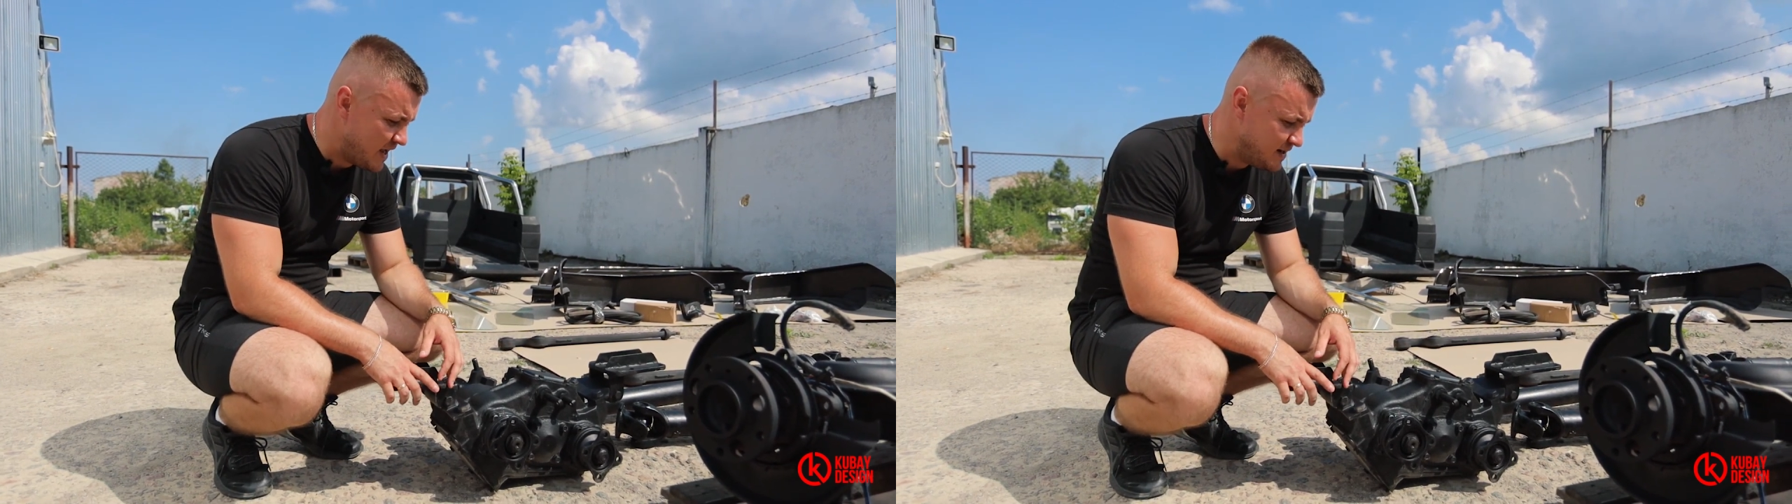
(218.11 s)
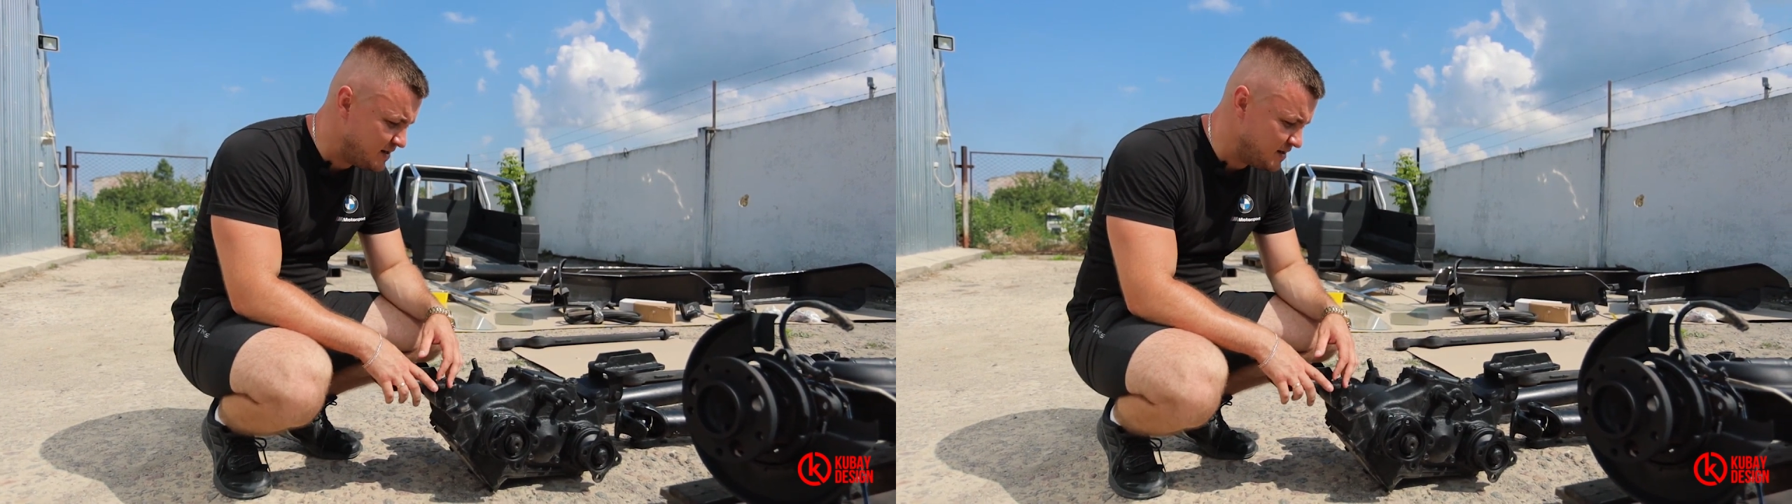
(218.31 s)

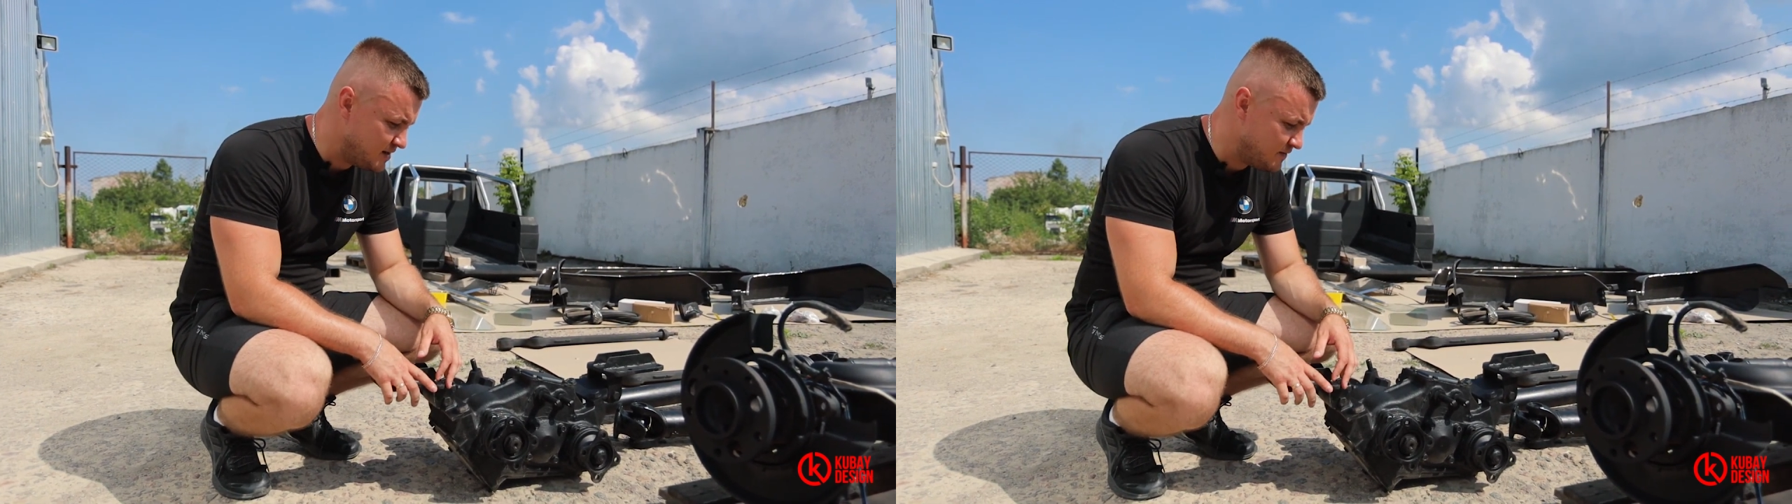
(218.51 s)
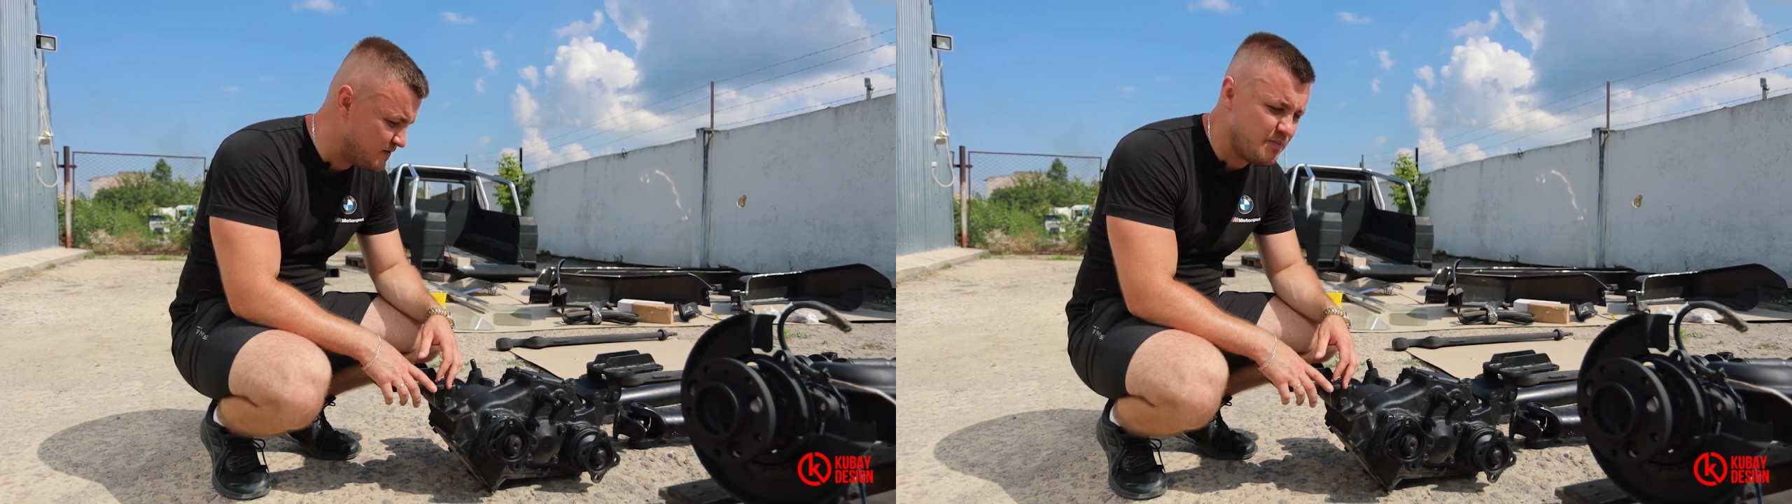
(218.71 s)

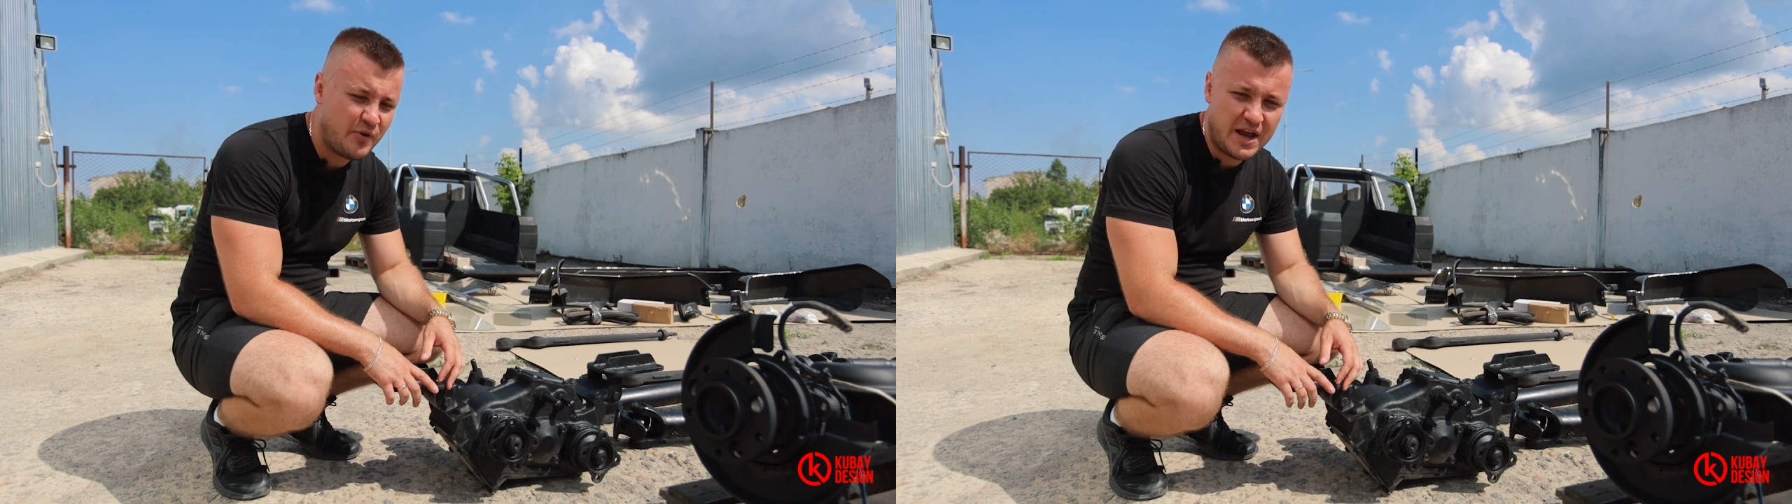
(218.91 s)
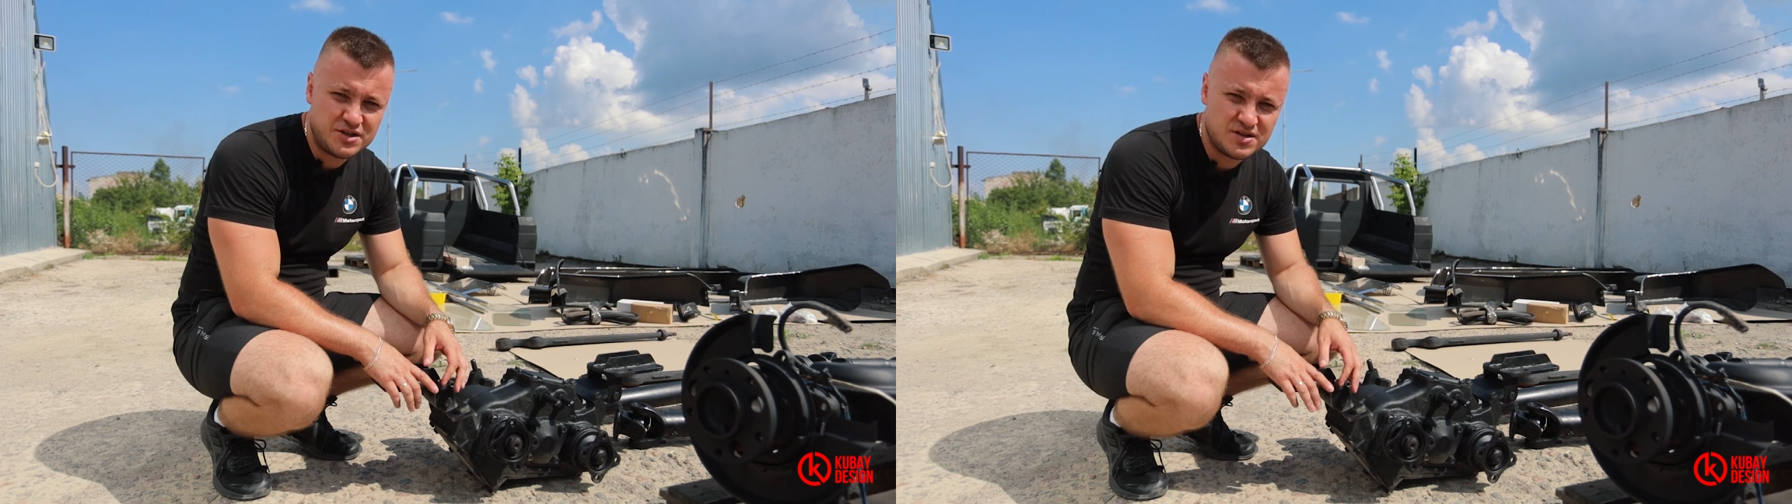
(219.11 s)
any
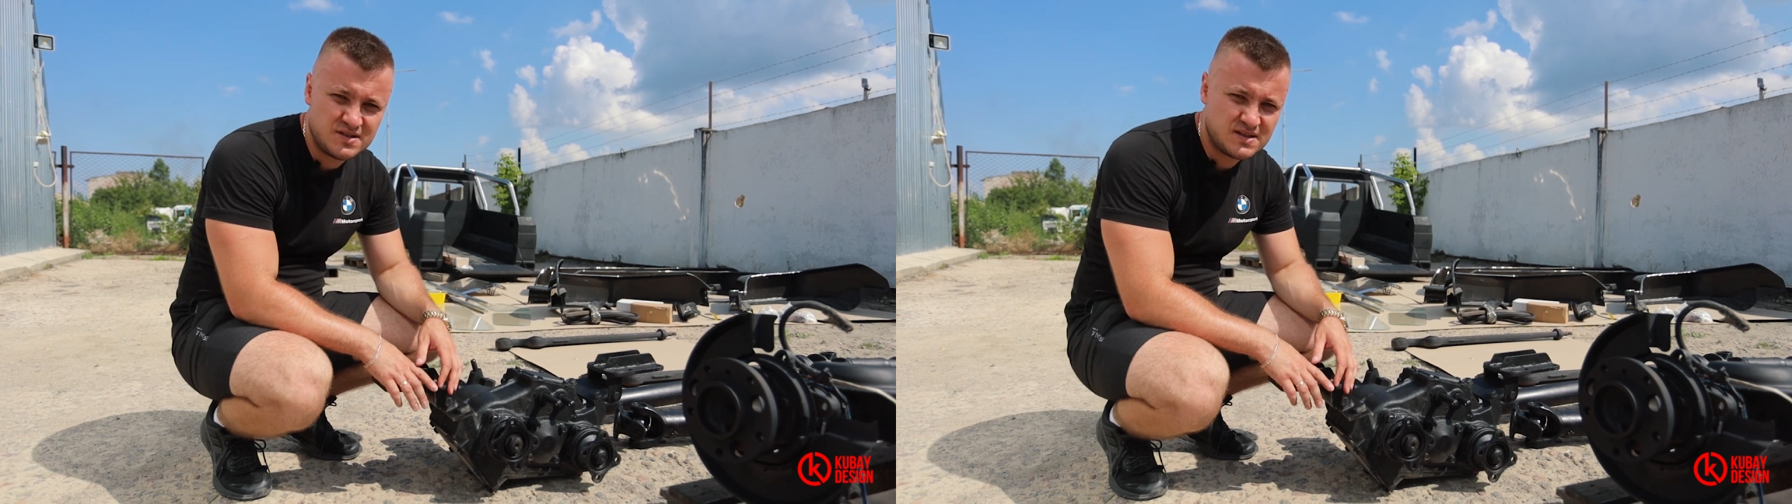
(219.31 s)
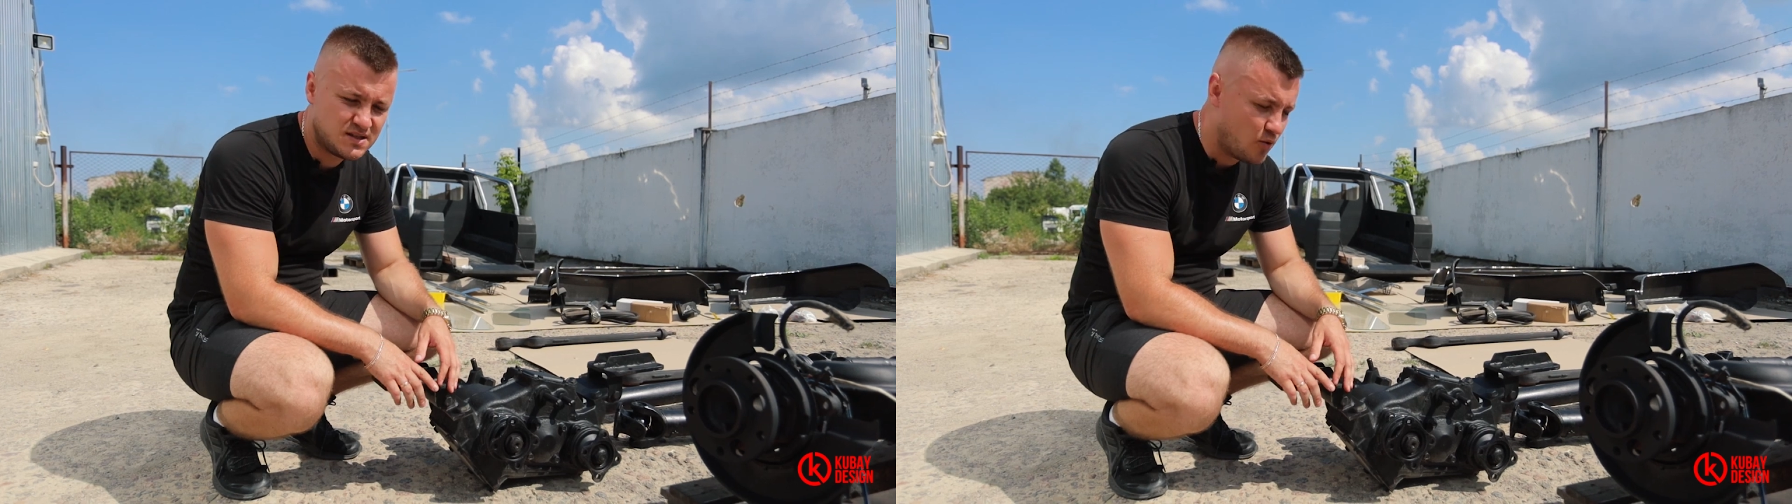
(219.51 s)

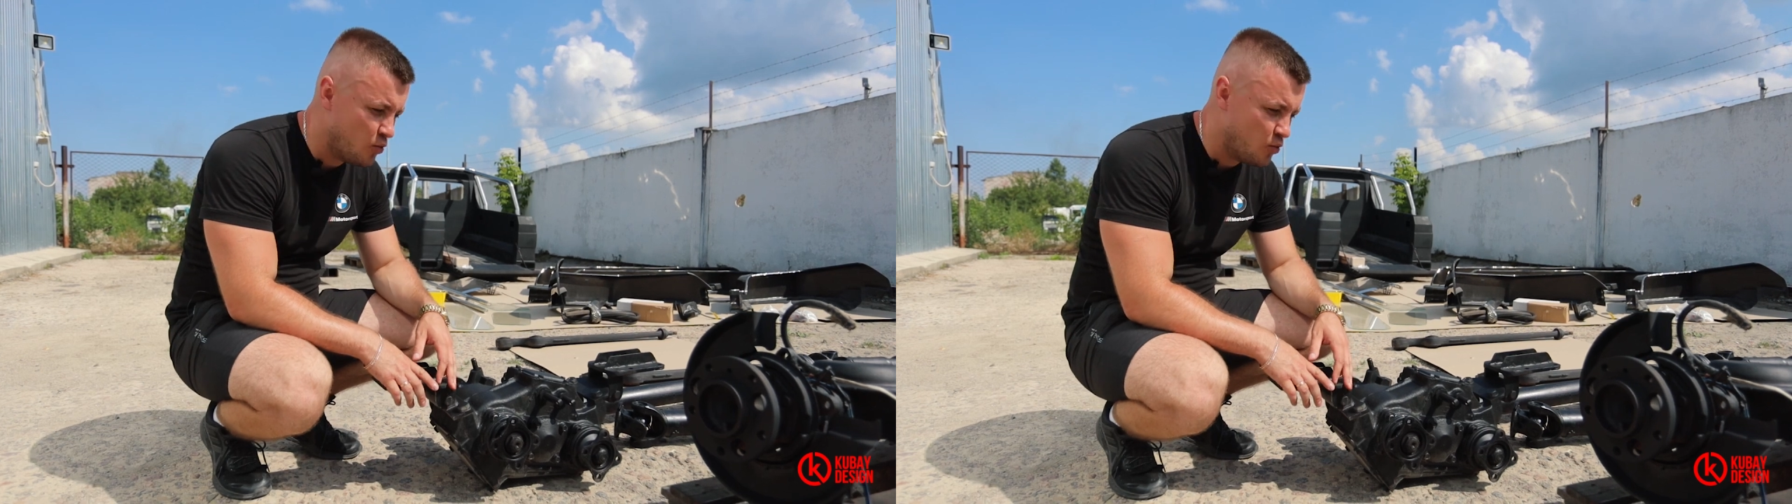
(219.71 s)
vibrations